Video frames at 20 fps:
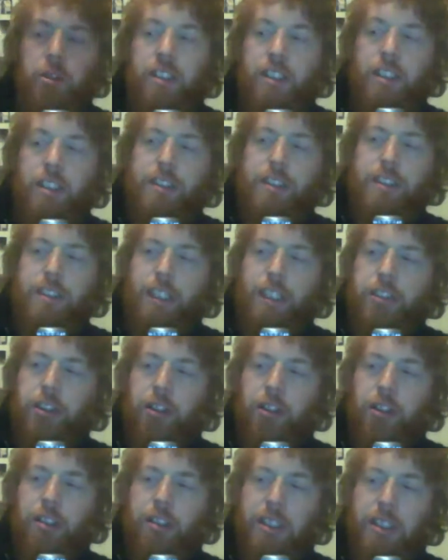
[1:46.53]
reasons I
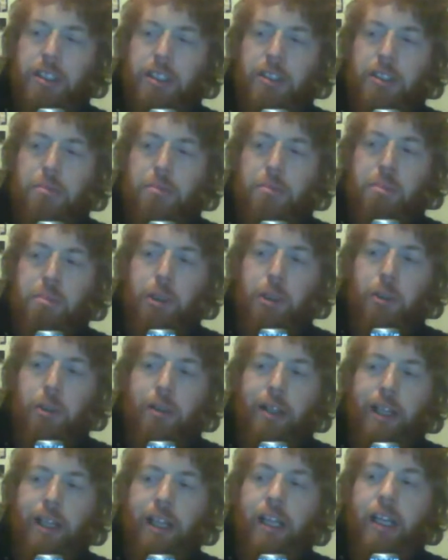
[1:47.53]
chose this
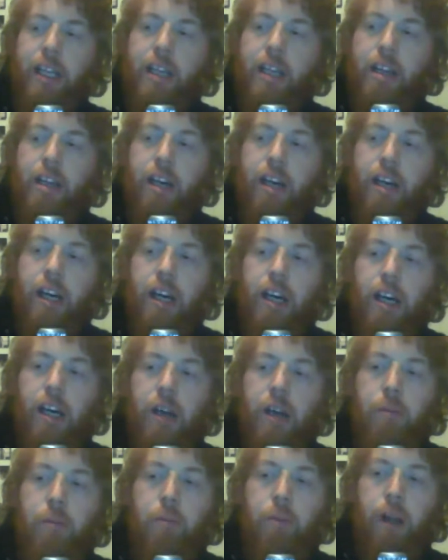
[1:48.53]
brewery
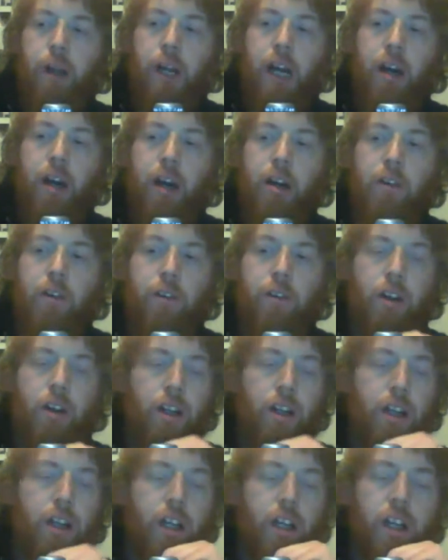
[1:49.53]
out
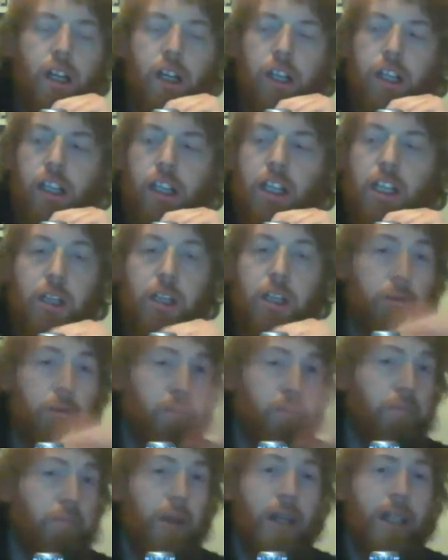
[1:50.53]
of the
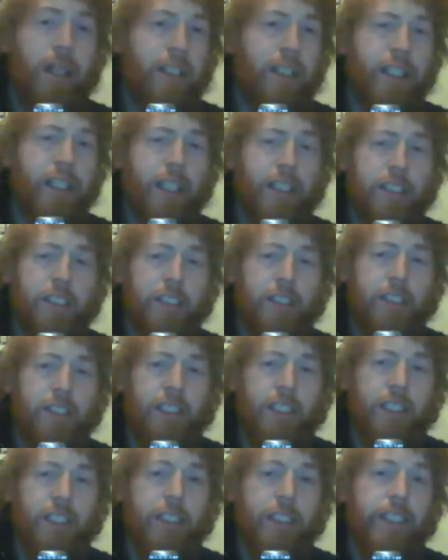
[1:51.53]
many selections
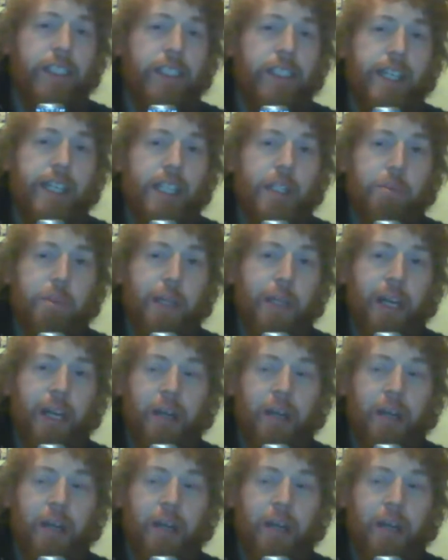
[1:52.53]
that you can get at the beer